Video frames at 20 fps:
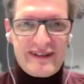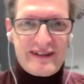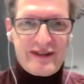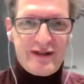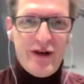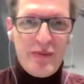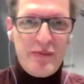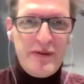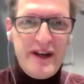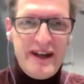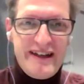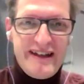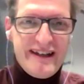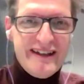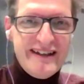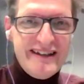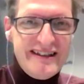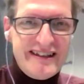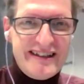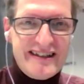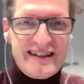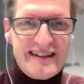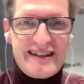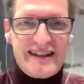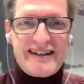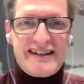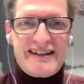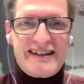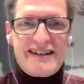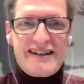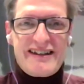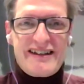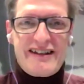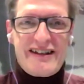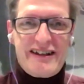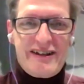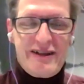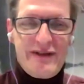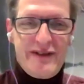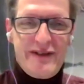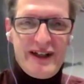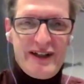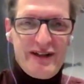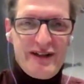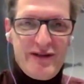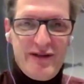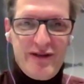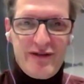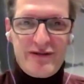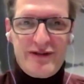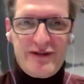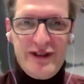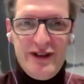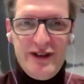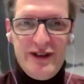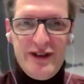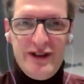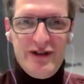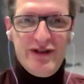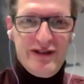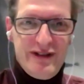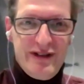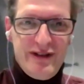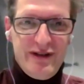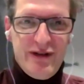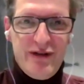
uh, opinions, uh, with often uh,